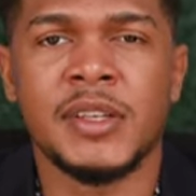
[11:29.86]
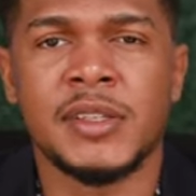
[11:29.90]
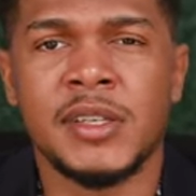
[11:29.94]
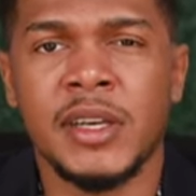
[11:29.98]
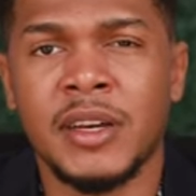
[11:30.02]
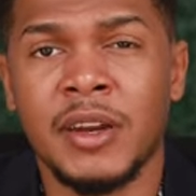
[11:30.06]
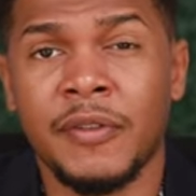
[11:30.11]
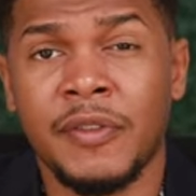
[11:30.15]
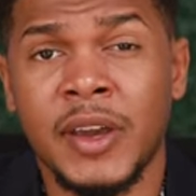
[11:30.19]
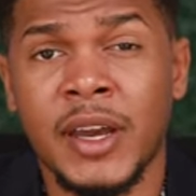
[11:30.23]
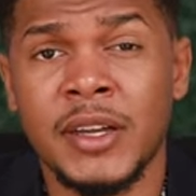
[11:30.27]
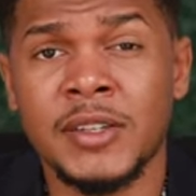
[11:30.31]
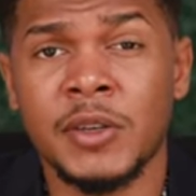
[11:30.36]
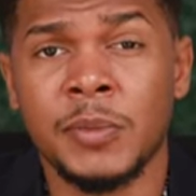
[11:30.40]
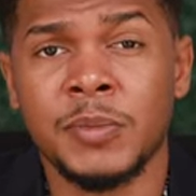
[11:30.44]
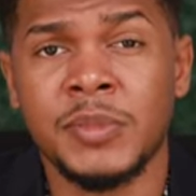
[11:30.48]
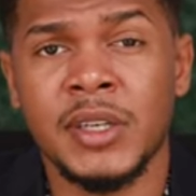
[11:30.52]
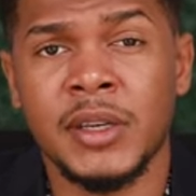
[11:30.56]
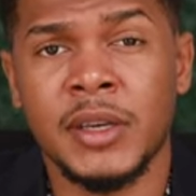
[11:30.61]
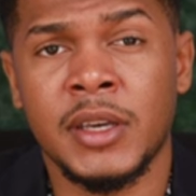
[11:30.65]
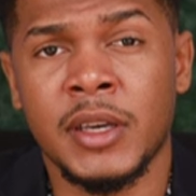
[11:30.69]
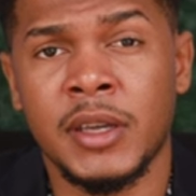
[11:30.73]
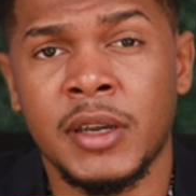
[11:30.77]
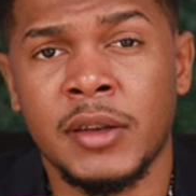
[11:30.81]
significant
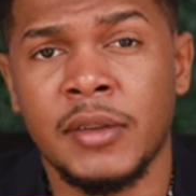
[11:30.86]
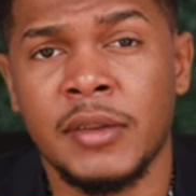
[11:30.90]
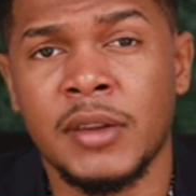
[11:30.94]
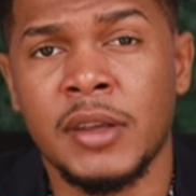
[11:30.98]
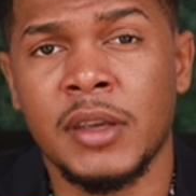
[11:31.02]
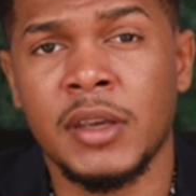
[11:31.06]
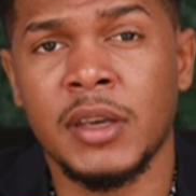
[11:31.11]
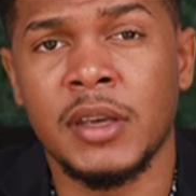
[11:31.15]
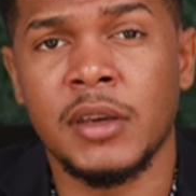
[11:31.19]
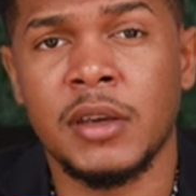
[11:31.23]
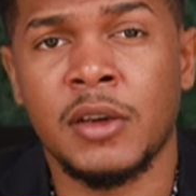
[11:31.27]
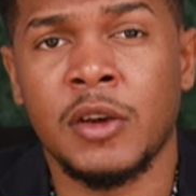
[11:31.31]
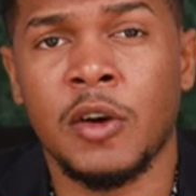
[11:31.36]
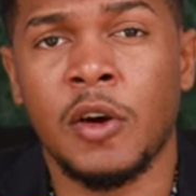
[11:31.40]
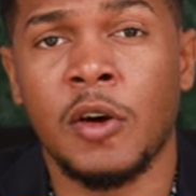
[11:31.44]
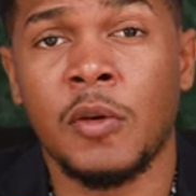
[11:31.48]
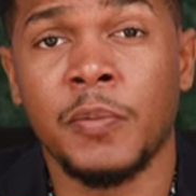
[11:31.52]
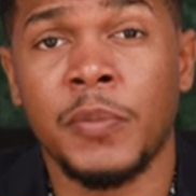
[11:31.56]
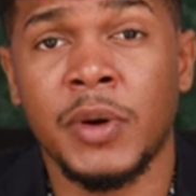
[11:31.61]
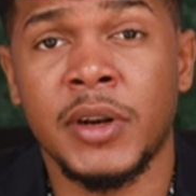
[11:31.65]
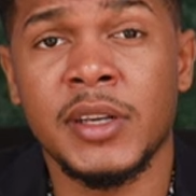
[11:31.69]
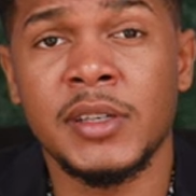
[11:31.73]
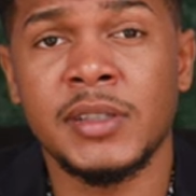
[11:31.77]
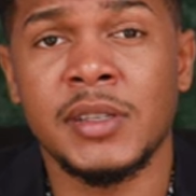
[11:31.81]
uptick in the
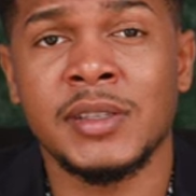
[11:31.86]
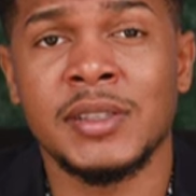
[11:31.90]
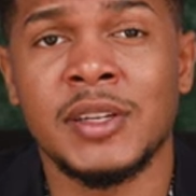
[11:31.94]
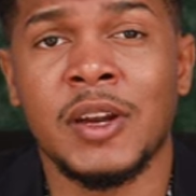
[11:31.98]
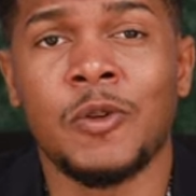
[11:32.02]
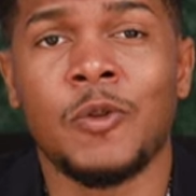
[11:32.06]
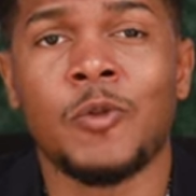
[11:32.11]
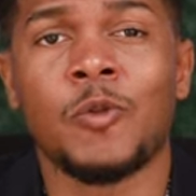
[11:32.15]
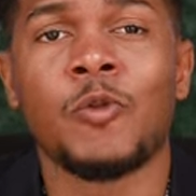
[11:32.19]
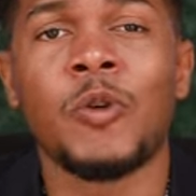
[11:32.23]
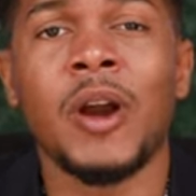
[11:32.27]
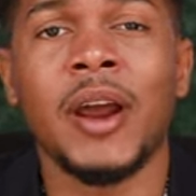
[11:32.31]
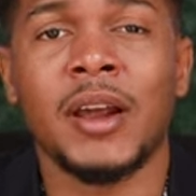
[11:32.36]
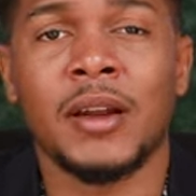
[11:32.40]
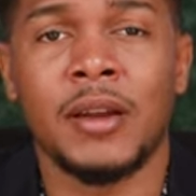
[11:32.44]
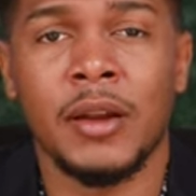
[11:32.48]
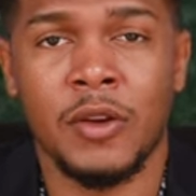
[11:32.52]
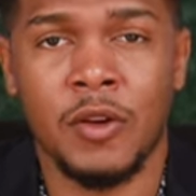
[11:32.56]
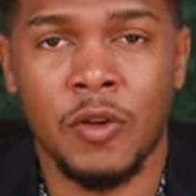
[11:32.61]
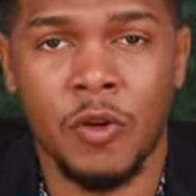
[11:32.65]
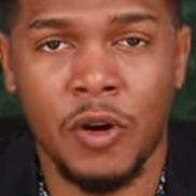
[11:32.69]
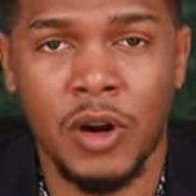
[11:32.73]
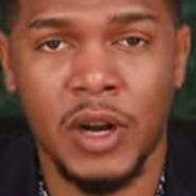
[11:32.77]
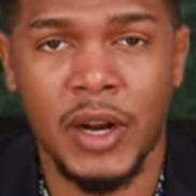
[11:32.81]
companies is directly
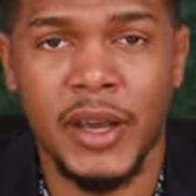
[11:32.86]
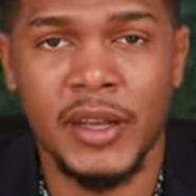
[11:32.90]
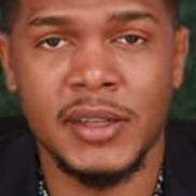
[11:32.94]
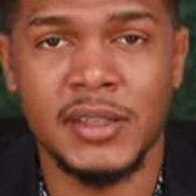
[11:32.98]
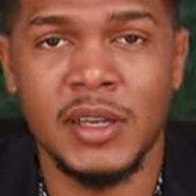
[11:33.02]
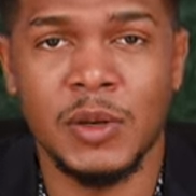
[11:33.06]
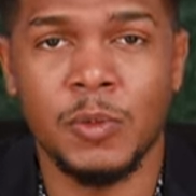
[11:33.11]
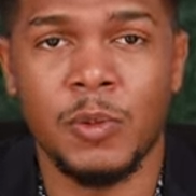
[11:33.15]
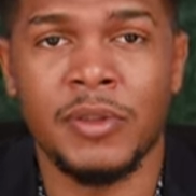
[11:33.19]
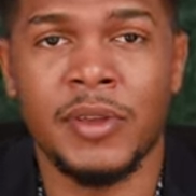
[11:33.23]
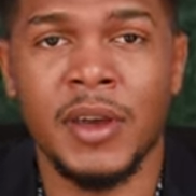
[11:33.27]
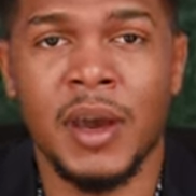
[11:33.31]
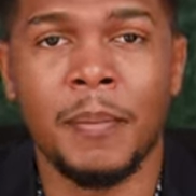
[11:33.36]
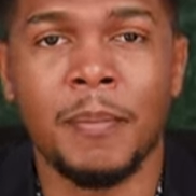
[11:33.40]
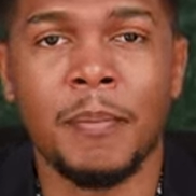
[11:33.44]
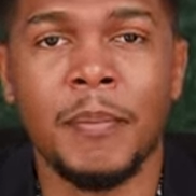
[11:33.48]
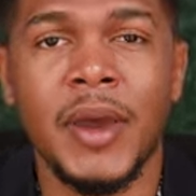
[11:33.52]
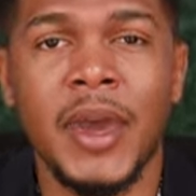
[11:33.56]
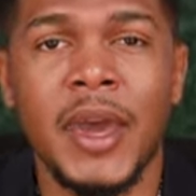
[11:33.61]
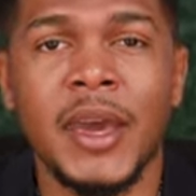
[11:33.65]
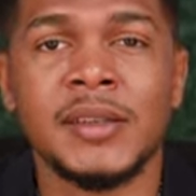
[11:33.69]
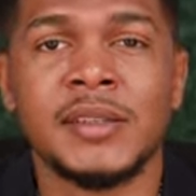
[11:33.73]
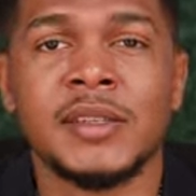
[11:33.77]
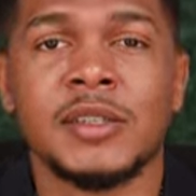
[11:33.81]
correlated with the
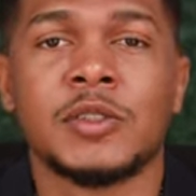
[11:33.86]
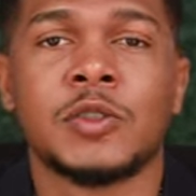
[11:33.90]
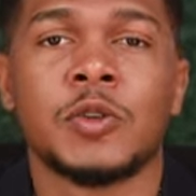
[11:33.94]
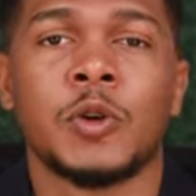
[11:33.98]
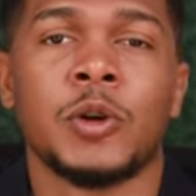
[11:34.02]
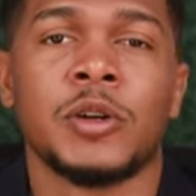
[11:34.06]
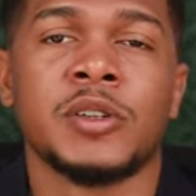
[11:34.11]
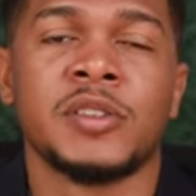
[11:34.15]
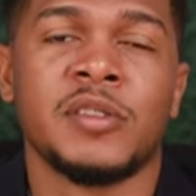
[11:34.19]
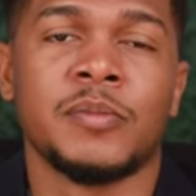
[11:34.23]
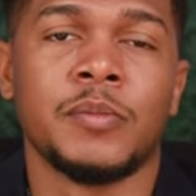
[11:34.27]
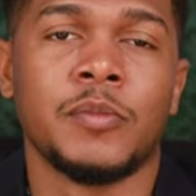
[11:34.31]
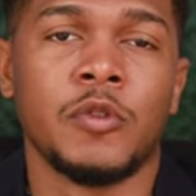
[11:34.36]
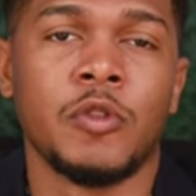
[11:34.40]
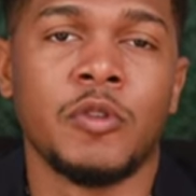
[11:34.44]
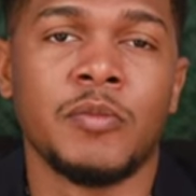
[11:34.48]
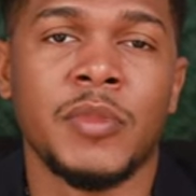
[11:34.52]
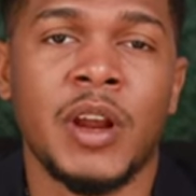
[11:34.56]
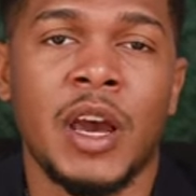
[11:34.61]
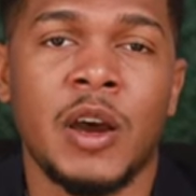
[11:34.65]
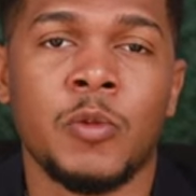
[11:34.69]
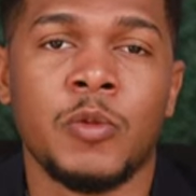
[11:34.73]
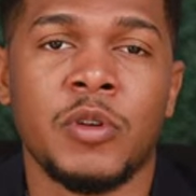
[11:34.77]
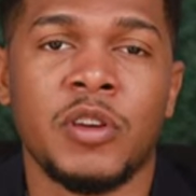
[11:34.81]
amazing tourism boom
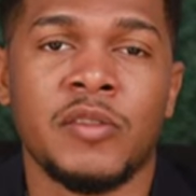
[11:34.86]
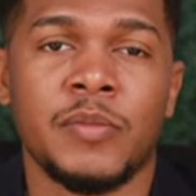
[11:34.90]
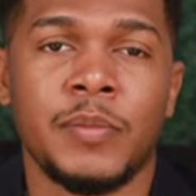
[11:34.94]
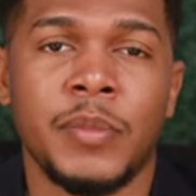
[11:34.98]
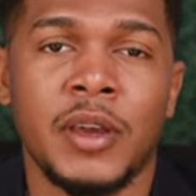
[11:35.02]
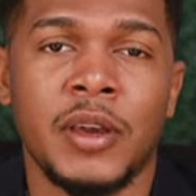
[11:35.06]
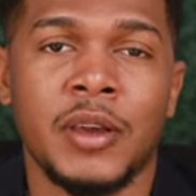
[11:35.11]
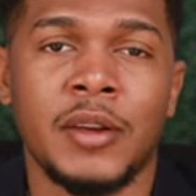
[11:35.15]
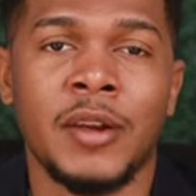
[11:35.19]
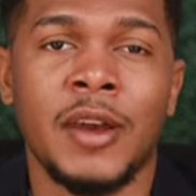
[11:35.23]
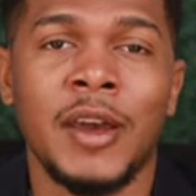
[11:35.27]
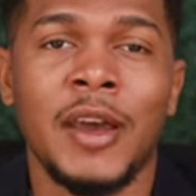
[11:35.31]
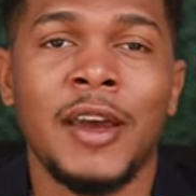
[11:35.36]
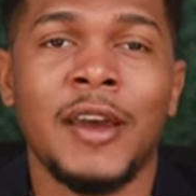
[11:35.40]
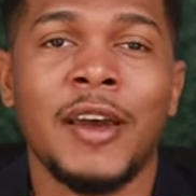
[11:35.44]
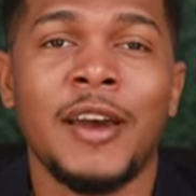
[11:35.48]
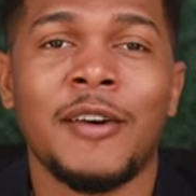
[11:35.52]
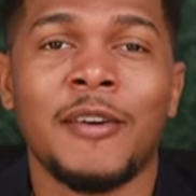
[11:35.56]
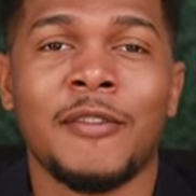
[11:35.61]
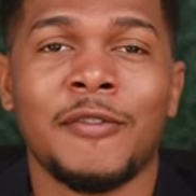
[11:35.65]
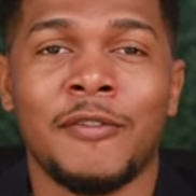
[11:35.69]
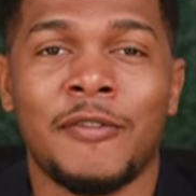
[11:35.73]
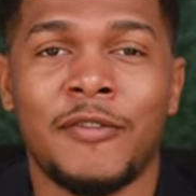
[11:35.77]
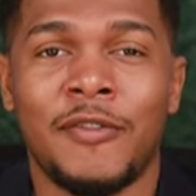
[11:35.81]
that we've been
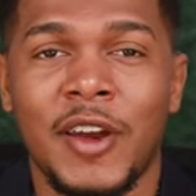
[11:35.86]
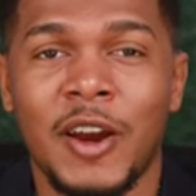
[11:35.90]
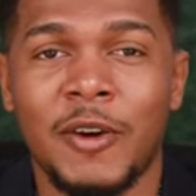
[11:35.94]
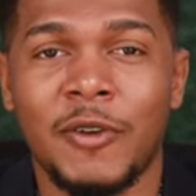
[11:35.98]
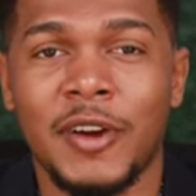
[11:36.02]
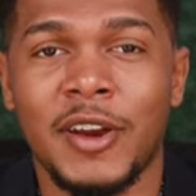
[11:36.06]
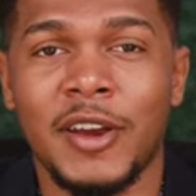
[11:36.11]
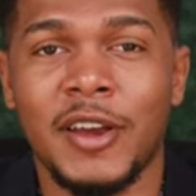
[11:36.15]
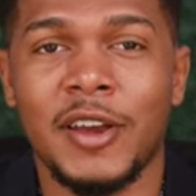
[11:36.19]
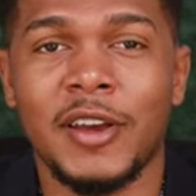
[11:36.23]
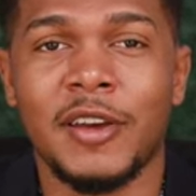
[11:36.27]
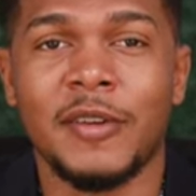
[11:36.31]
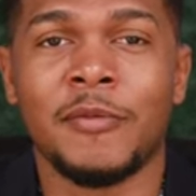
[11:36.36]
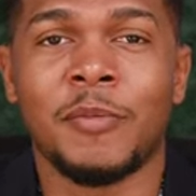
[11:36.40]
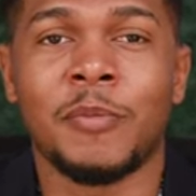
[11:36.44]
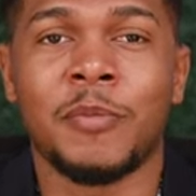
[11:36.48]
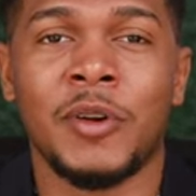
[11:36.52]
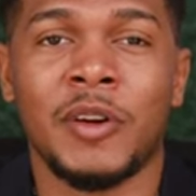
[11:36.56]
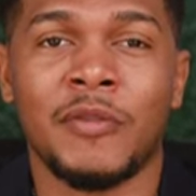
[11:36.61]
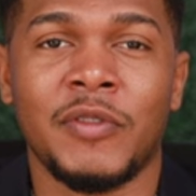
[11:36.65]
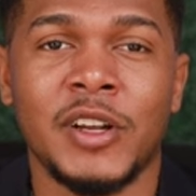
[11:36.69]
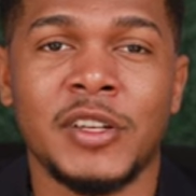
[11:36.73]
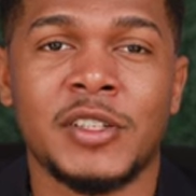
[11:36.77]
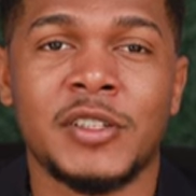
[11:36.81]
very
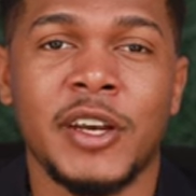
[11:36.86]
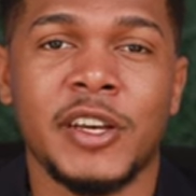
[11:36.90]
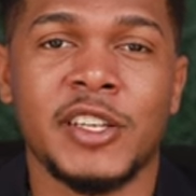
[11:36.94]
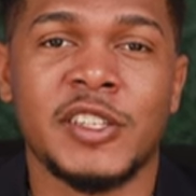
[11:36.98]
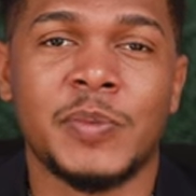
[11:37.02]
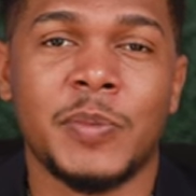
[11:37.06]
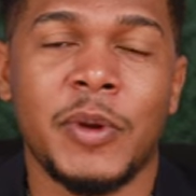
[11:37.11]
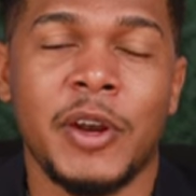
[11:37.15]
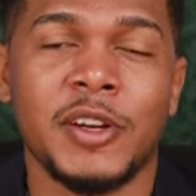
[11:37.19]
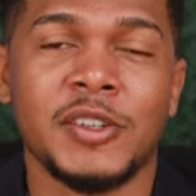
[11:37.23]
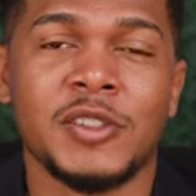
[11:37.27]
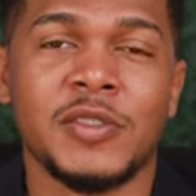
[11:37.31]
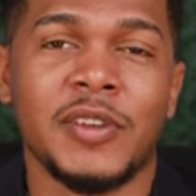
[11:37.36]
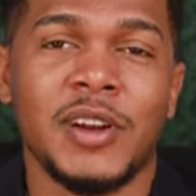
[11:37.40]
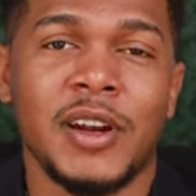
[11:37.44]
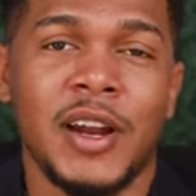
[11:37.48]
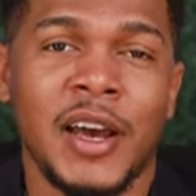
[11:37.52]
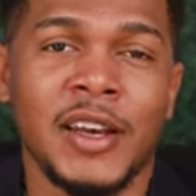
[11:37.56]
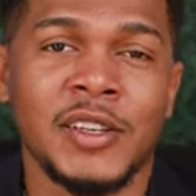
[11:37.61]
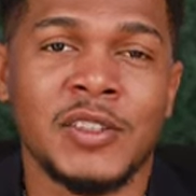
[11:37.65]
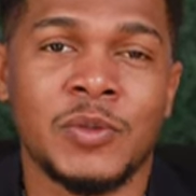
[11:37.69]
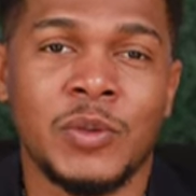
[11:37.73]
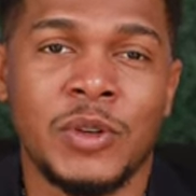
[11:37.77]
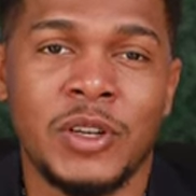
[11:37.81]
privileged to experience over the
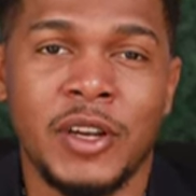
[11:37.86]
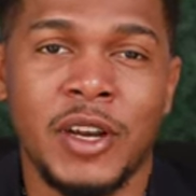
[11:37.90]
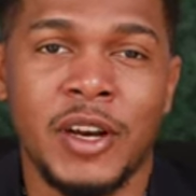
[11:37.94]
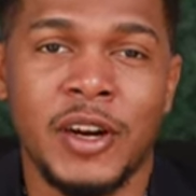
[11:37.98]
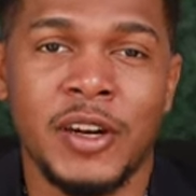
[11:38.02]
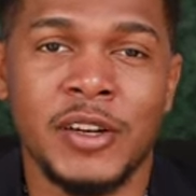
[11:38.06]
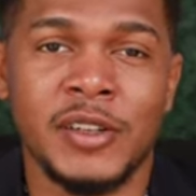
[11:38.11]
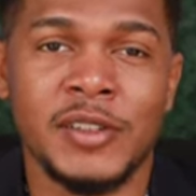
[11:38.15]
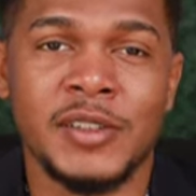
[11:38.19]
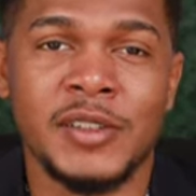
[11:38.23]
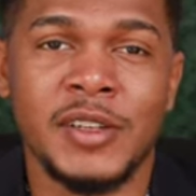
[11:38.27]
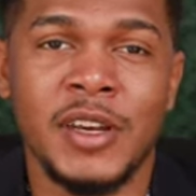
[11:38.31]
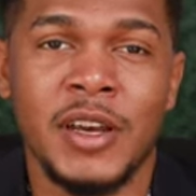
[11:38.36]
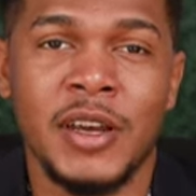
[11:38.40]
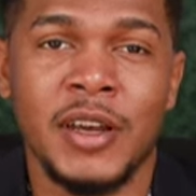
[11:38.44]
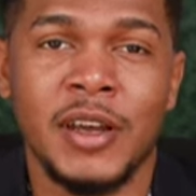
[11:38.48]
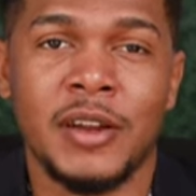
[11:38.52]
last 3 years.